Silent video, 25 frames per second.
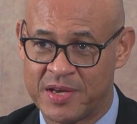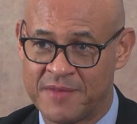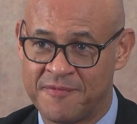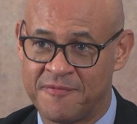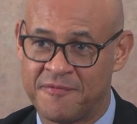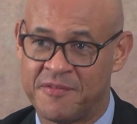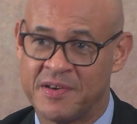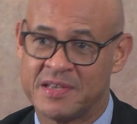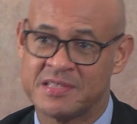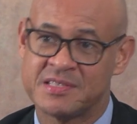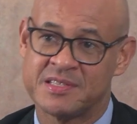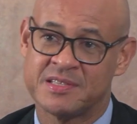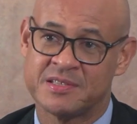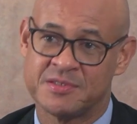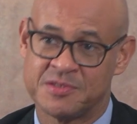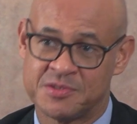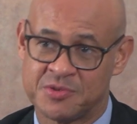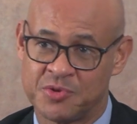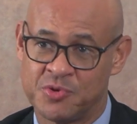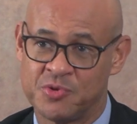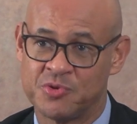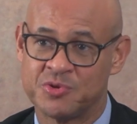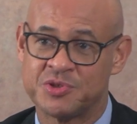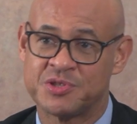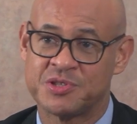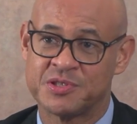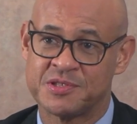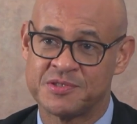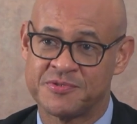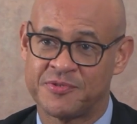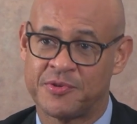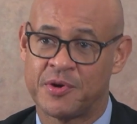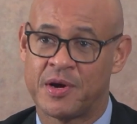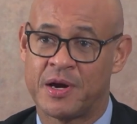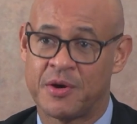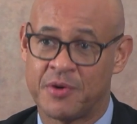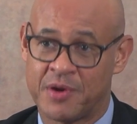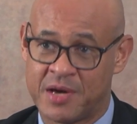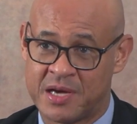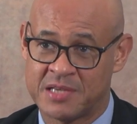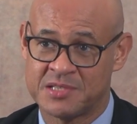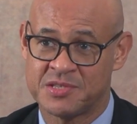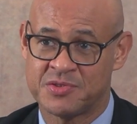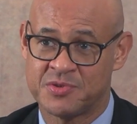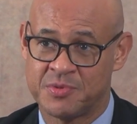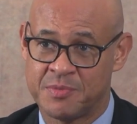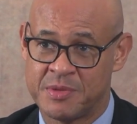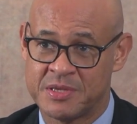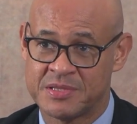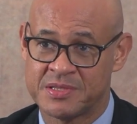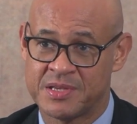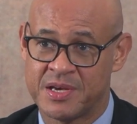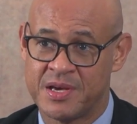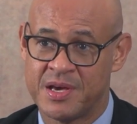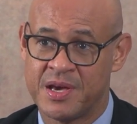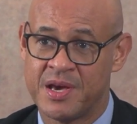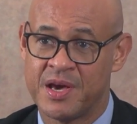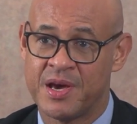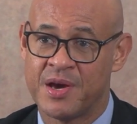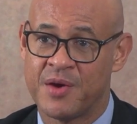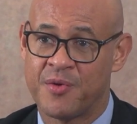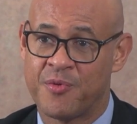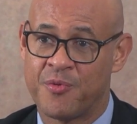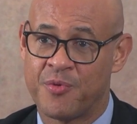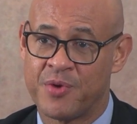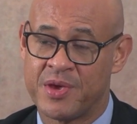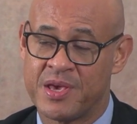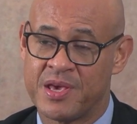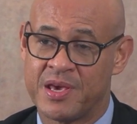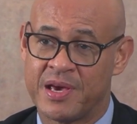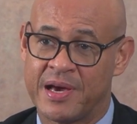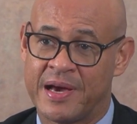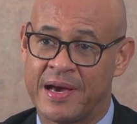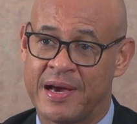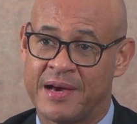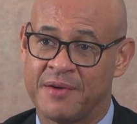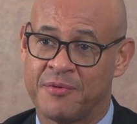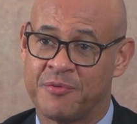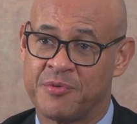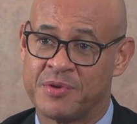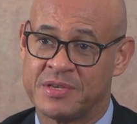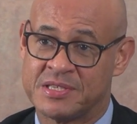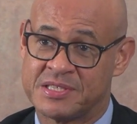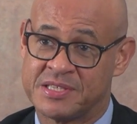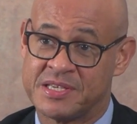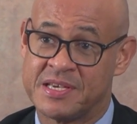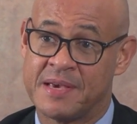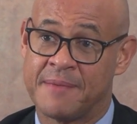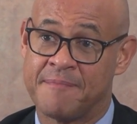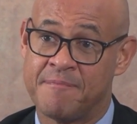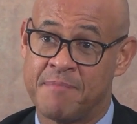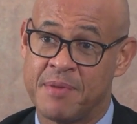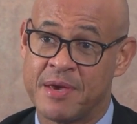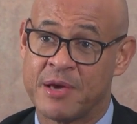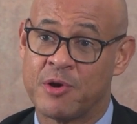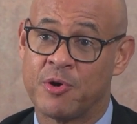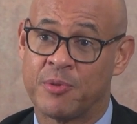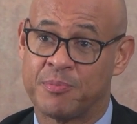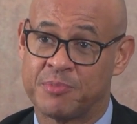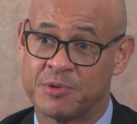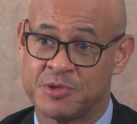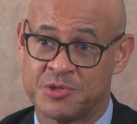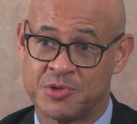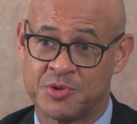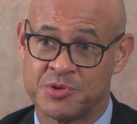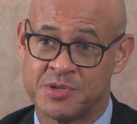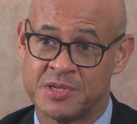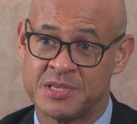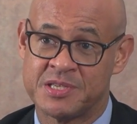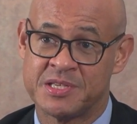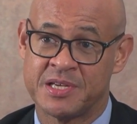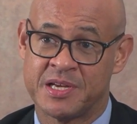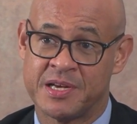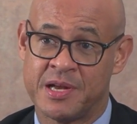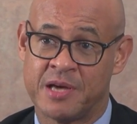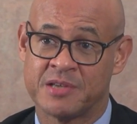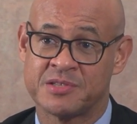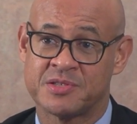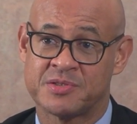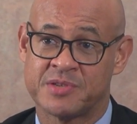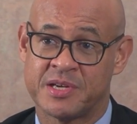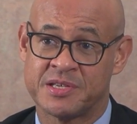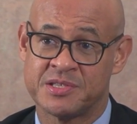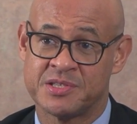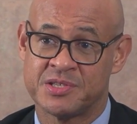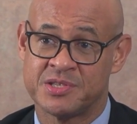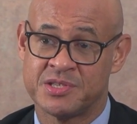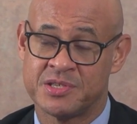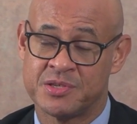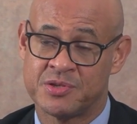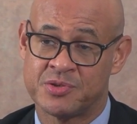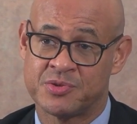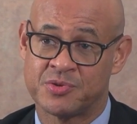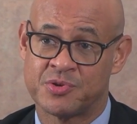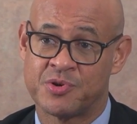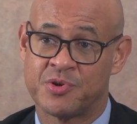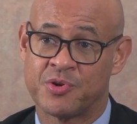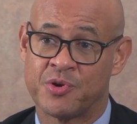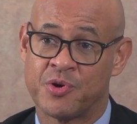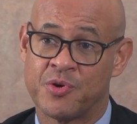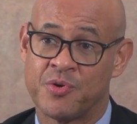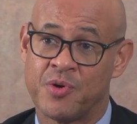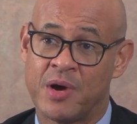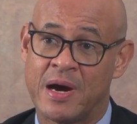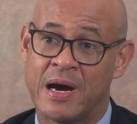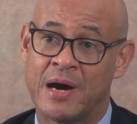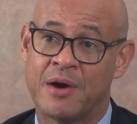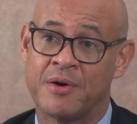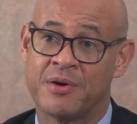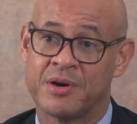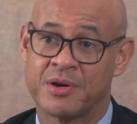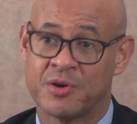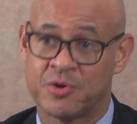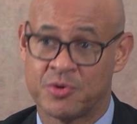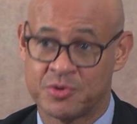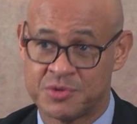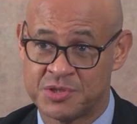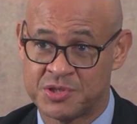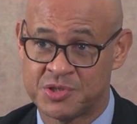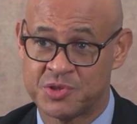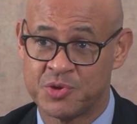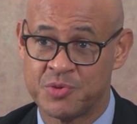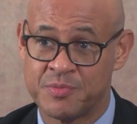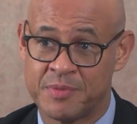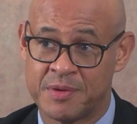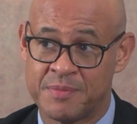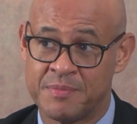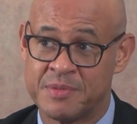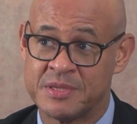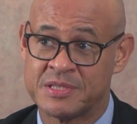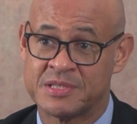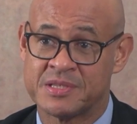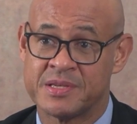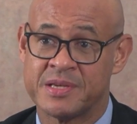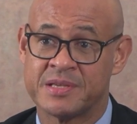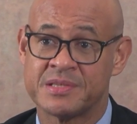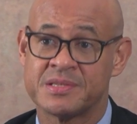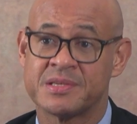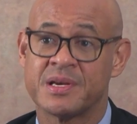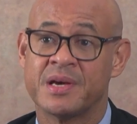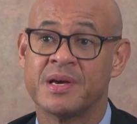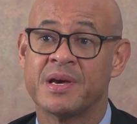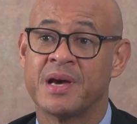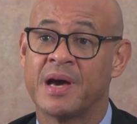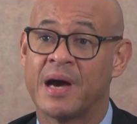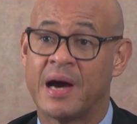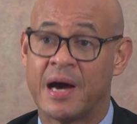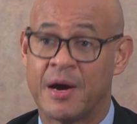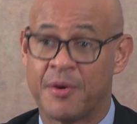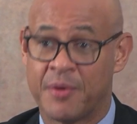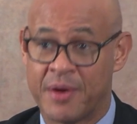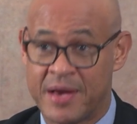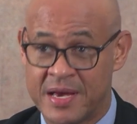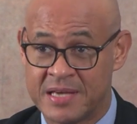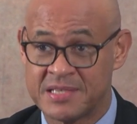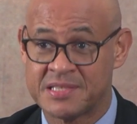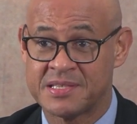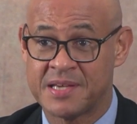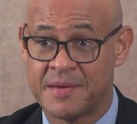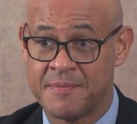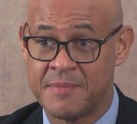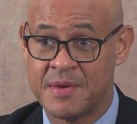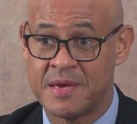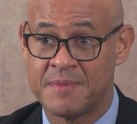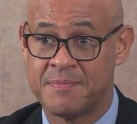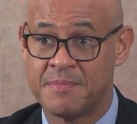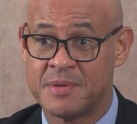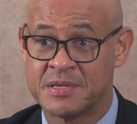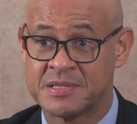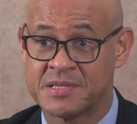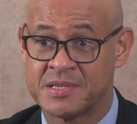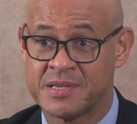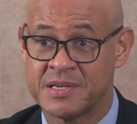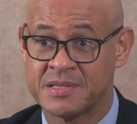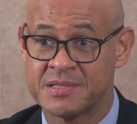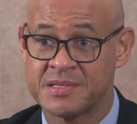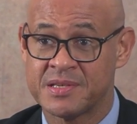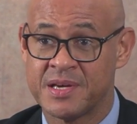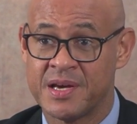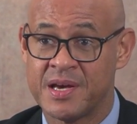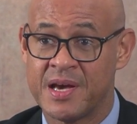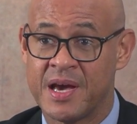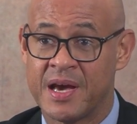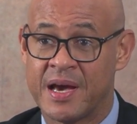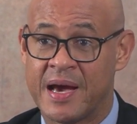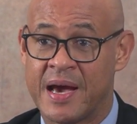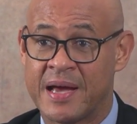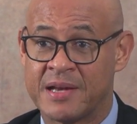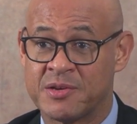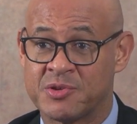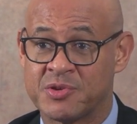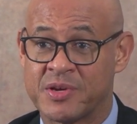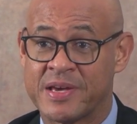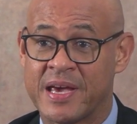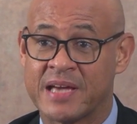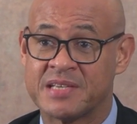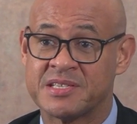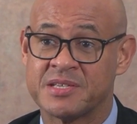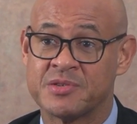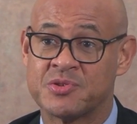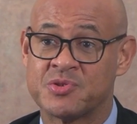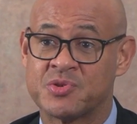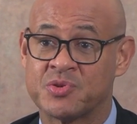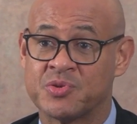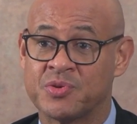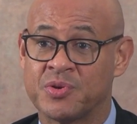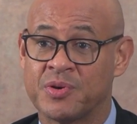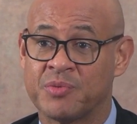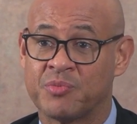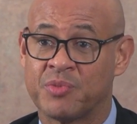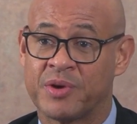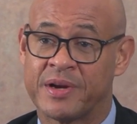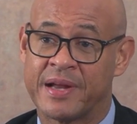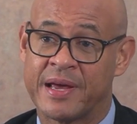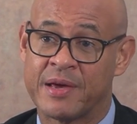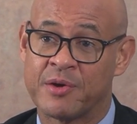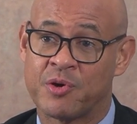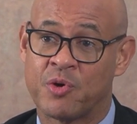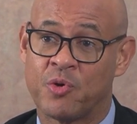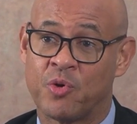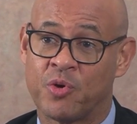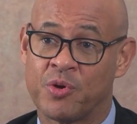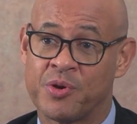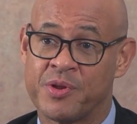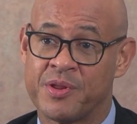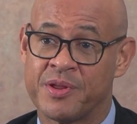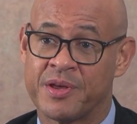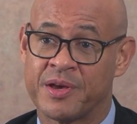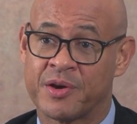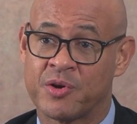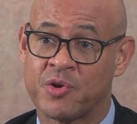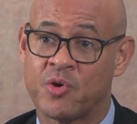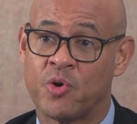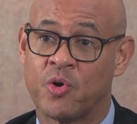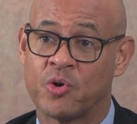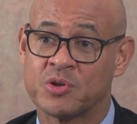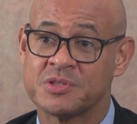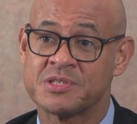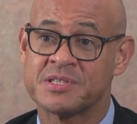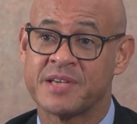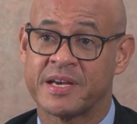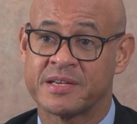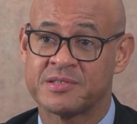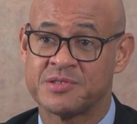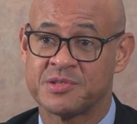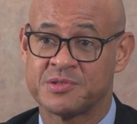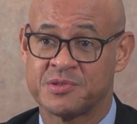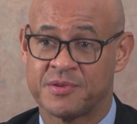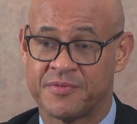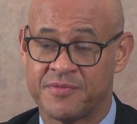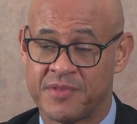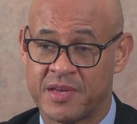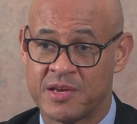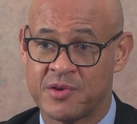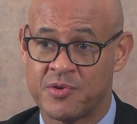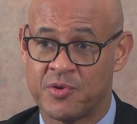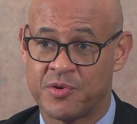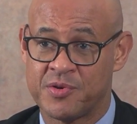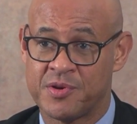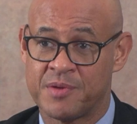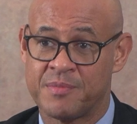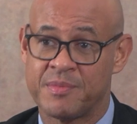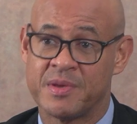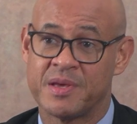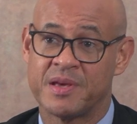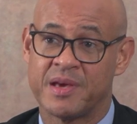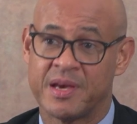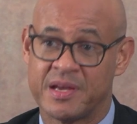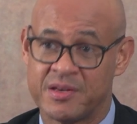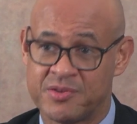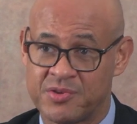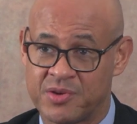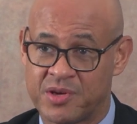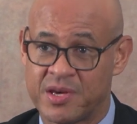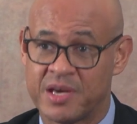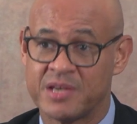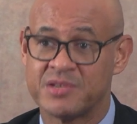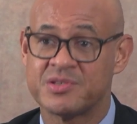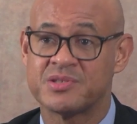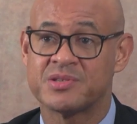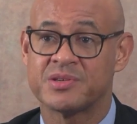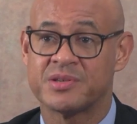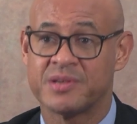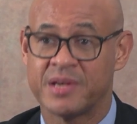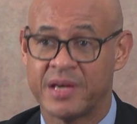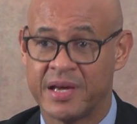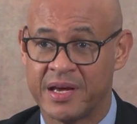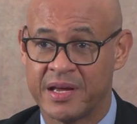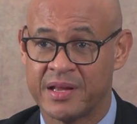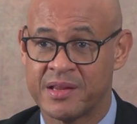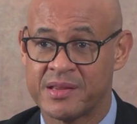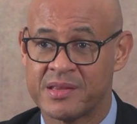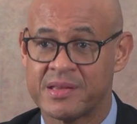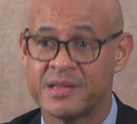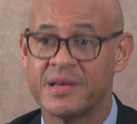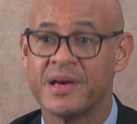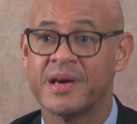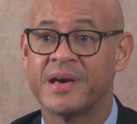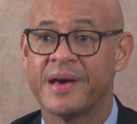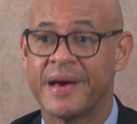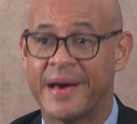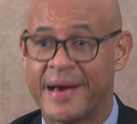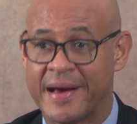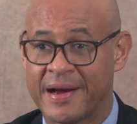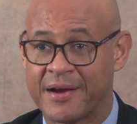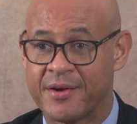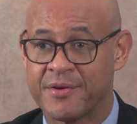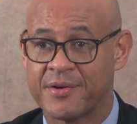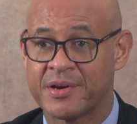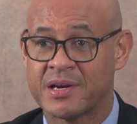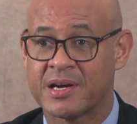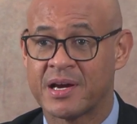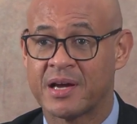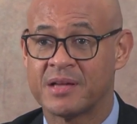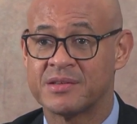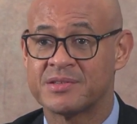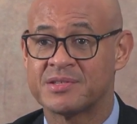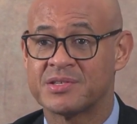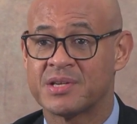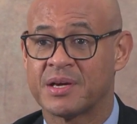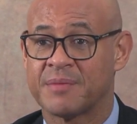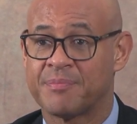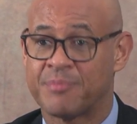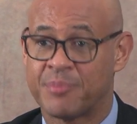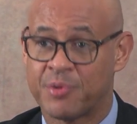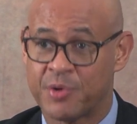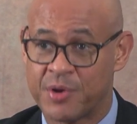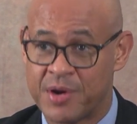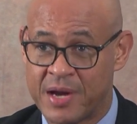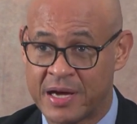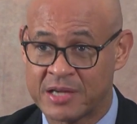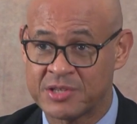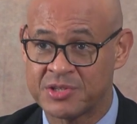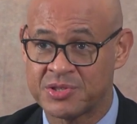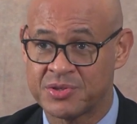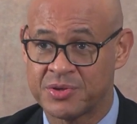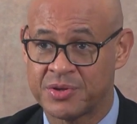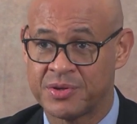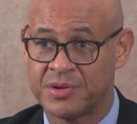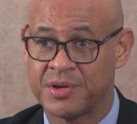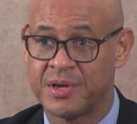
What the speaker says: invest in solutions for our customers. We see a big opportunity in our strategy to grow our consumer business, our SME business, and to get into what I call the core sectors of the economy: education, health, agriculture, production,